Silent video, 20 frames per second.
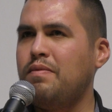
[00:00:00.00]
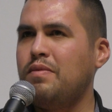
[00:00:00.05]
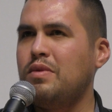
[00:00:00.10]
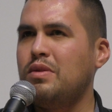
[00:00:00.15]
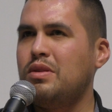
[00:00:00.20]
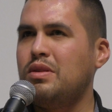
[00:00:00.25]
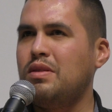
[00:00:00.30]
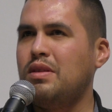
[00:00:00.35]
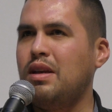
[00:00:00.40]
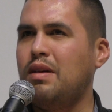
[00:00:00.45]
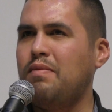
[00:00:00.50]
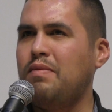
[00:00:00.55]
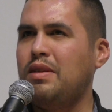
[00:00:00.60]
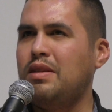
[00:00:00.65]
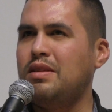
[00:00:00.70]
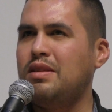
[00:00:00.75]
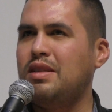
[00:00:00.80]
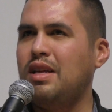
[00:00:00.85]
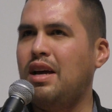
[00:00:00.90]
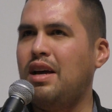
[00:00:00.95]
So that
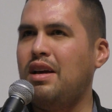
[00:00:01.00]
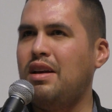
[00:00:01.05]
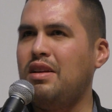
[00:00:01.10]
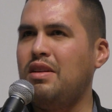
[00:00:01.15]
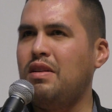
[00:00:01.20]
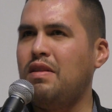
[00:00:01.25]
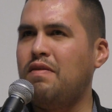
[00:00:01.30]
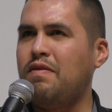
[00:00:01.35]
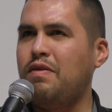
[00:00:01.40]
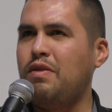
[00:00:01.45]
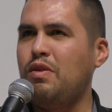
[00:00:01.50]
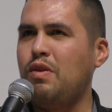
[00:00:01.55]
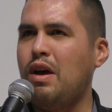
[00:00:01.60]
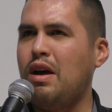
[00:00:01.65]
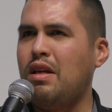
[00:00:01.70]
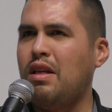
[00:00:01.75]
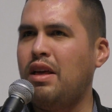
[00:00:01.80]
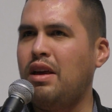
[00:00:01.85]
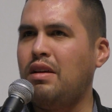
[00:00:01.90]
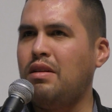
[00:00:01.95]
means that if you
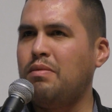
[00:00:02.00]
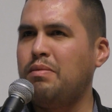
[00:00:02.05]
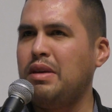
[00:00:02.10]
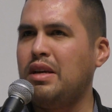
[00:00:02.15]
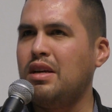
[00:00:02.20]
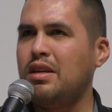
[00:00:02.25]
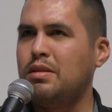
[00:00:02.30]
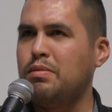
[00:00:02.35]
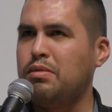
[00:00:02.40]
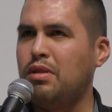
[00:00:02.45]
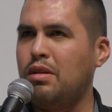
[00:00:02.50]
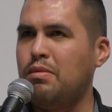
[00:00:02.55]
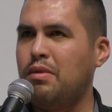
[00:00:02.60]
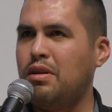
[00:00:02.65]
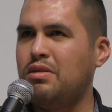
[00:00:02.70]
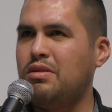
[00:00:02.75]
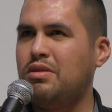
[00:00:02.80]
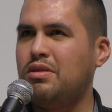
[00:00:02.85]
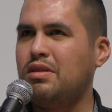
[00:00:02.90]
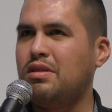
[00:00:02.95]
because Blood
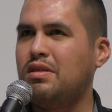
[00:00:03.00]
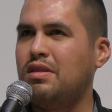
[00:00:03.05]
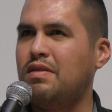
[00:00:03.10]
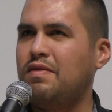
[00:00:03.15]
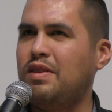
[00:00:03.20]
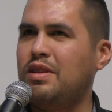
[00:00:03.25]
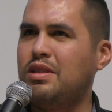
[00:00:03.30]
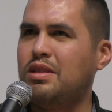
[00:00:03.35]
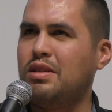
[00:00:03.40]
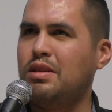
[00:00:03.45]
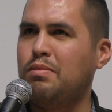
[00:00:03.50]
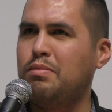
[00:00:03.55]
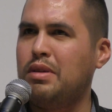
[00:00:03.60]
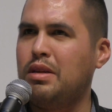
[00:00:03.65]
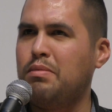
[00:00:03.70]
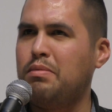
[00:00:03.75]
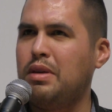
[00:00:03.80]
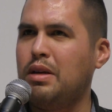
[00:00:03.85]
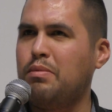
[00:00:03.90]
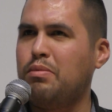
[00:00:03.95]
Monster could have easily been
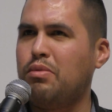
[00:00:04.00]
a big